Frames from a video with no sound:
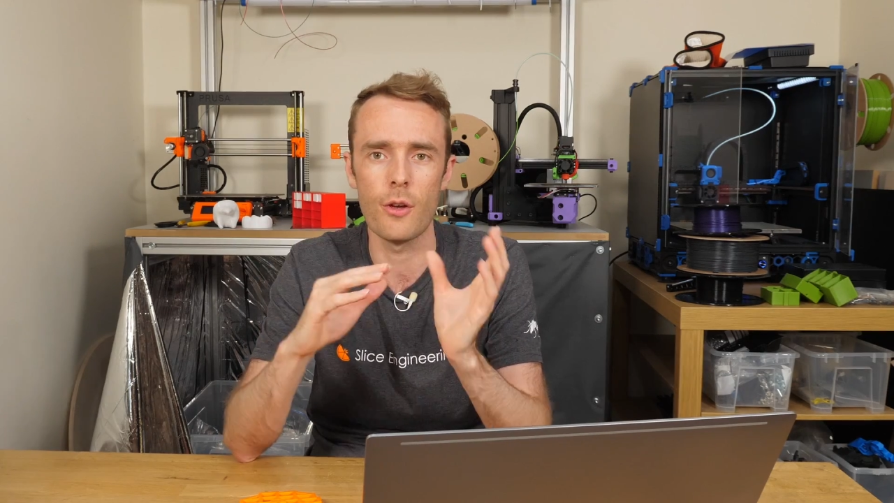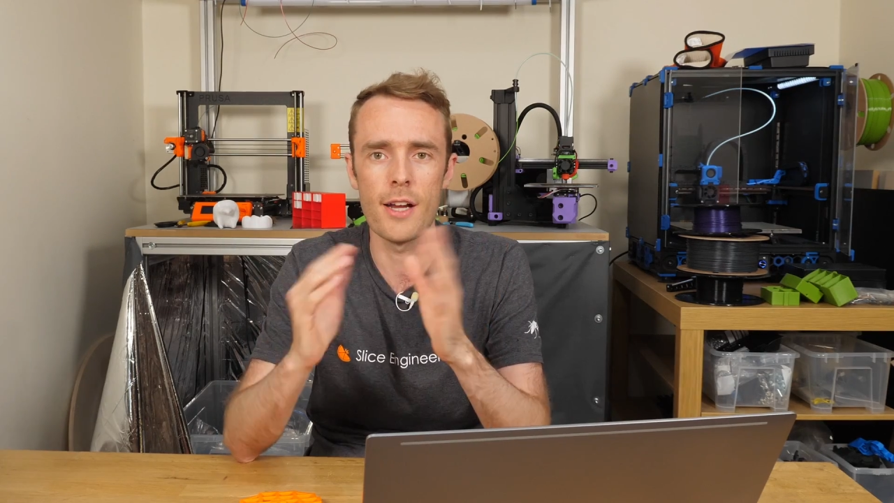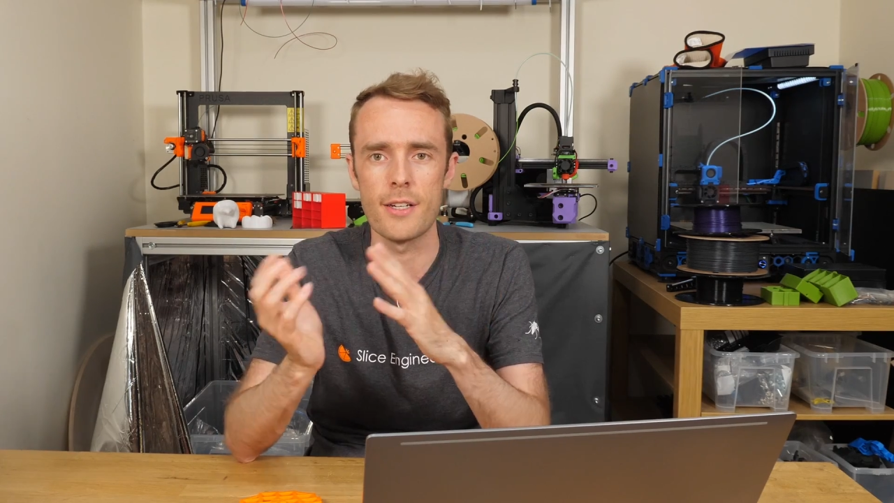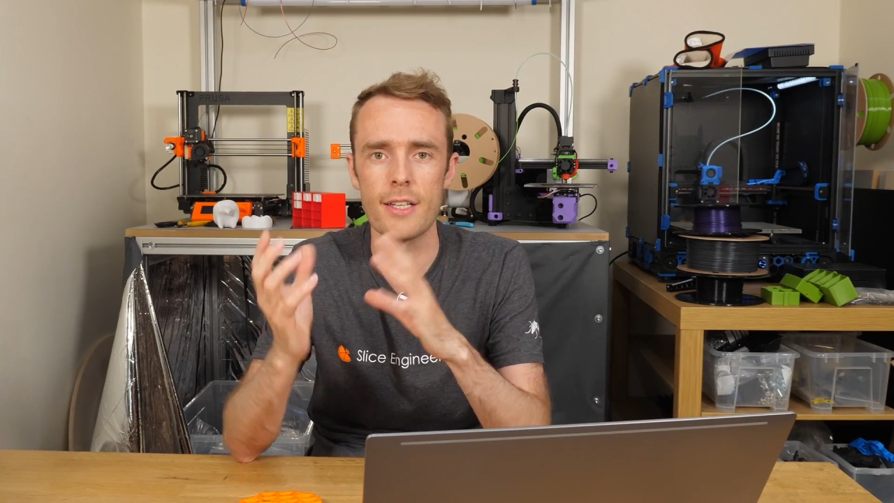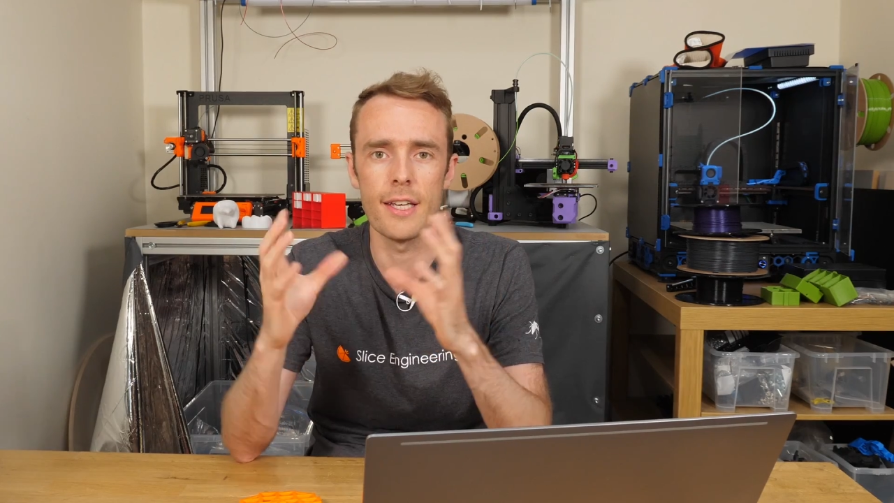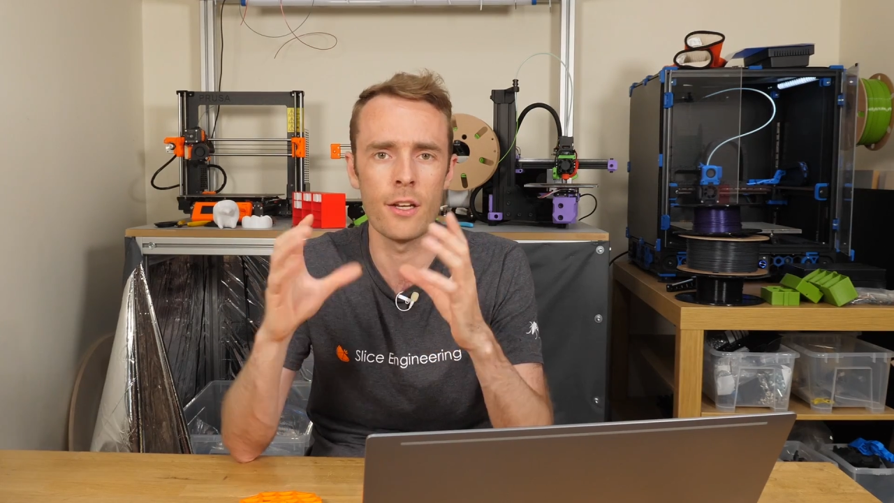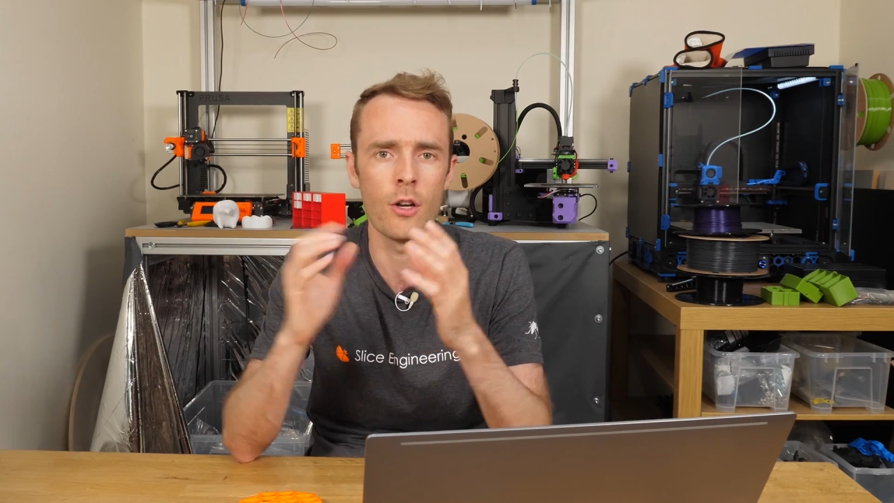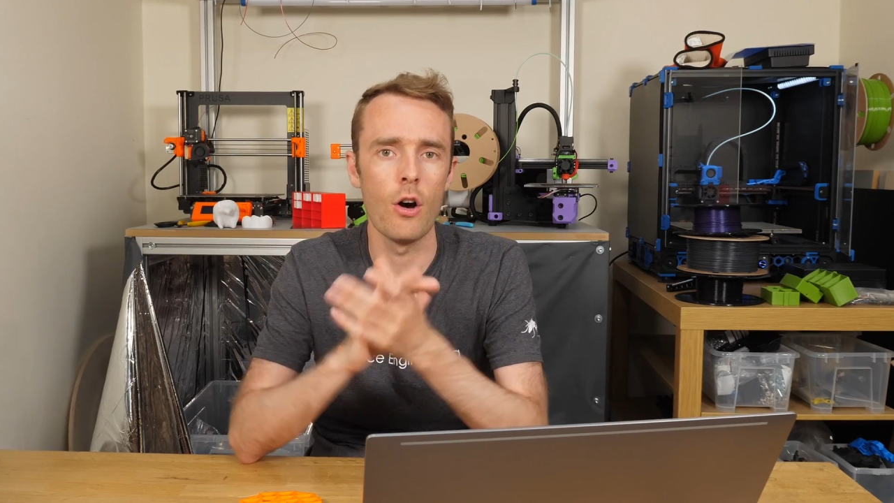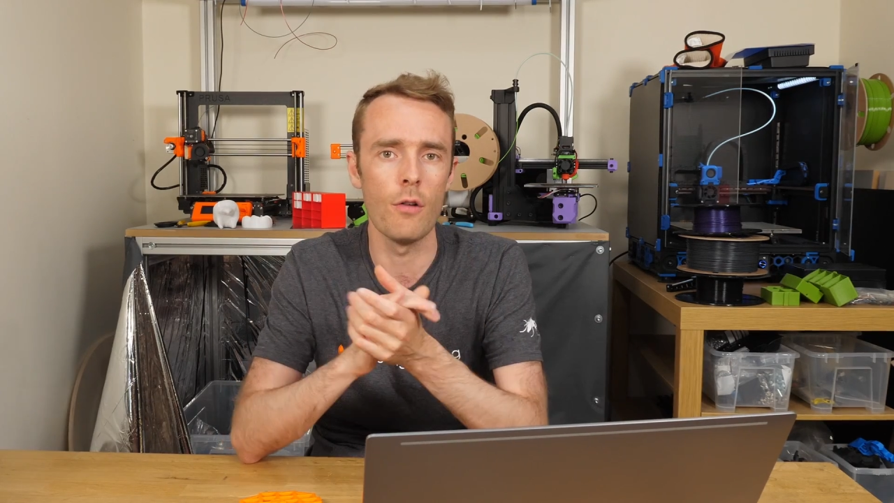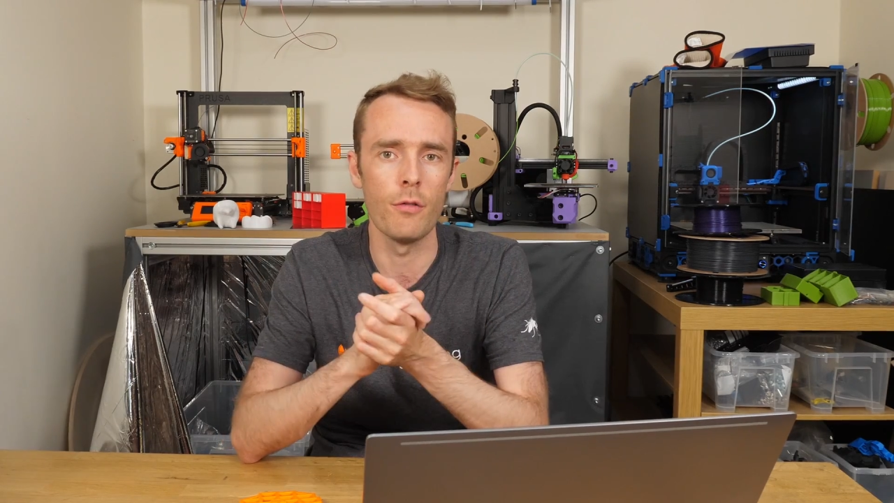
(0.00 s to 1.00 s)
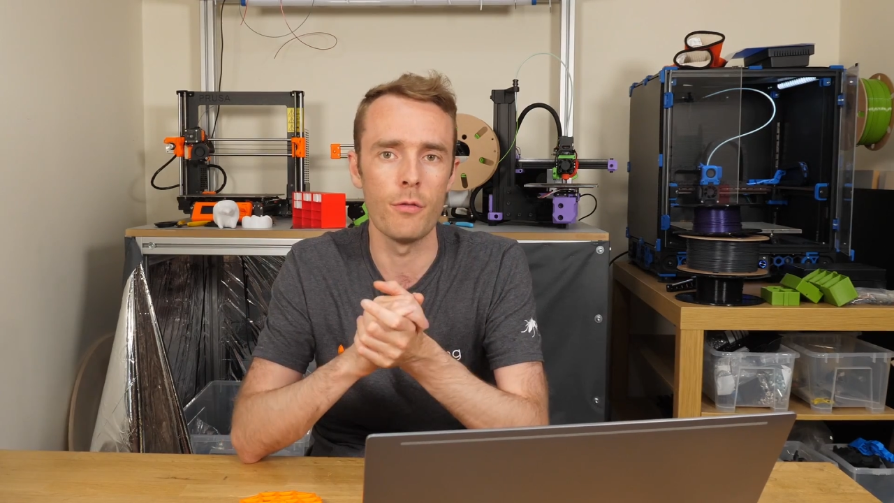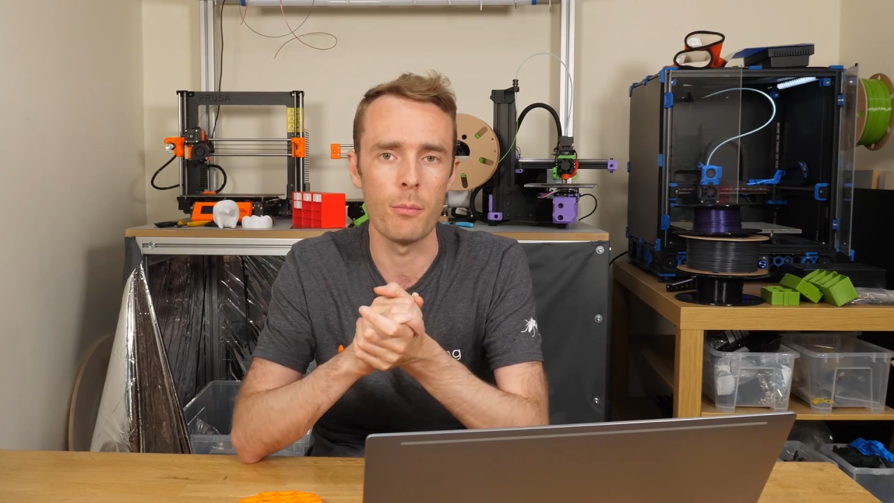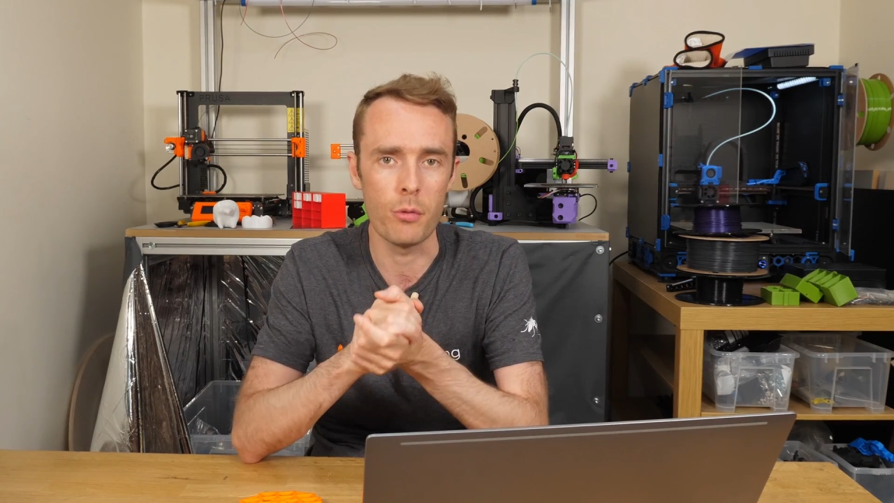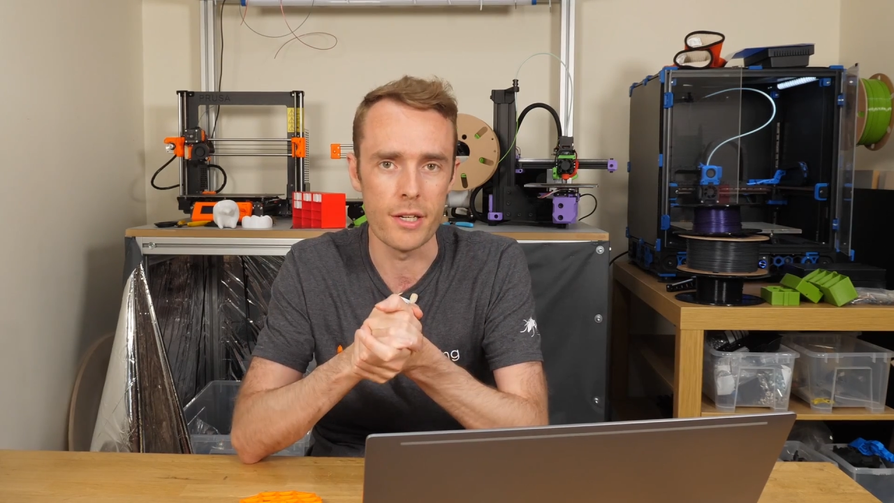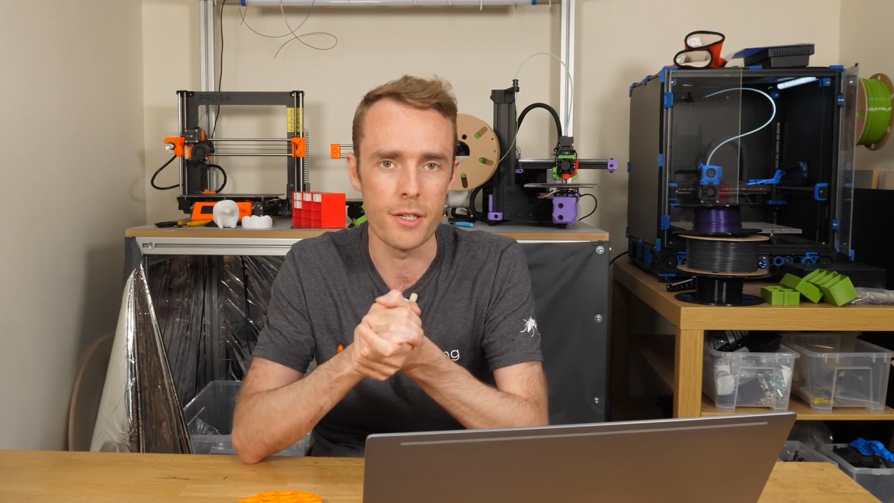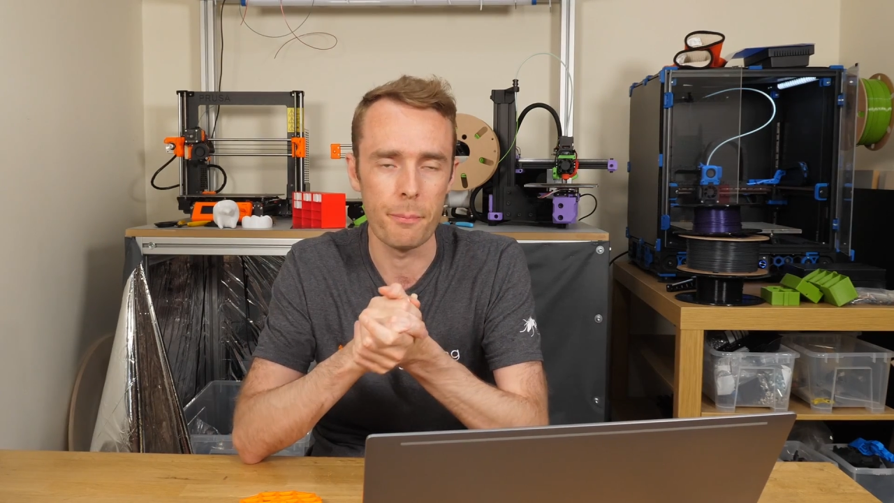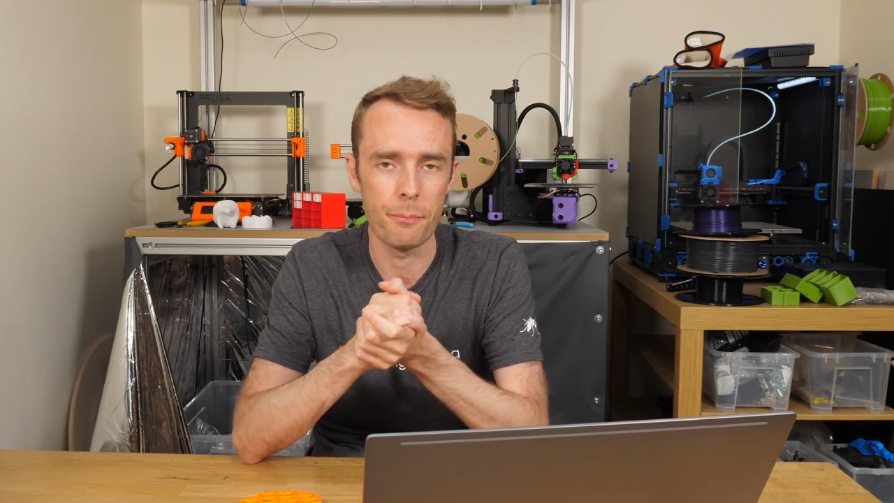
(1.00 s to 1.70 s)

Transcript: you're actually getting off of the print.